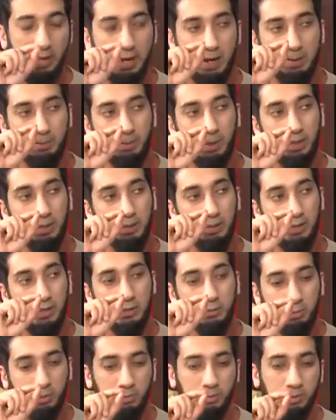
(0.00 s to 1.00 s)
and by
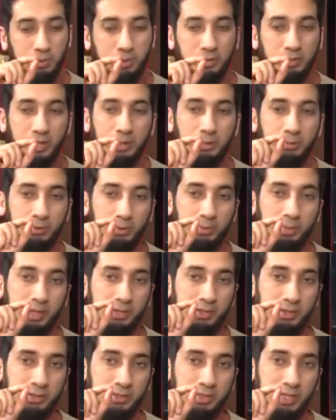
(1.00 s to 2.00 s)
Allah's permission, that
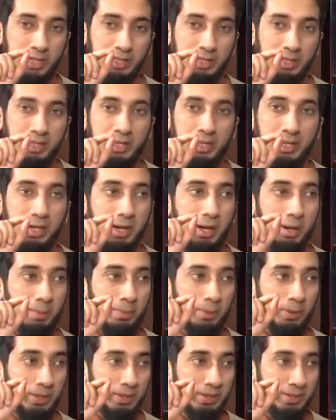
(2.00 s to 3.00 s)
reminder is like a
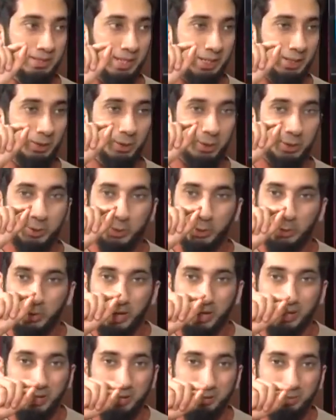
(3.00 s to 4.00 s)
bullet that goes through
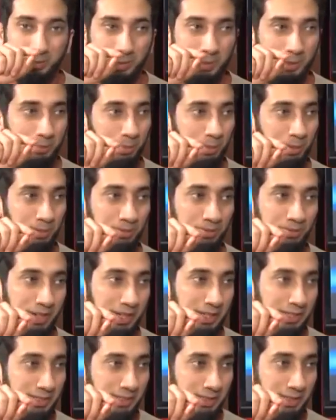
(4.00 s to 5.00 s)
any bulletproof
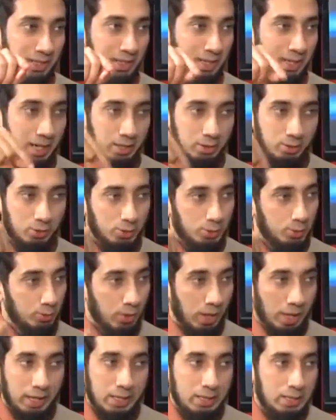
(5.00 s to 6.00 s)
vest and goes
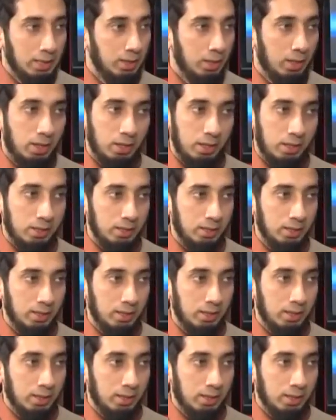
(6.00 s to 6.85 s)
right into the heart.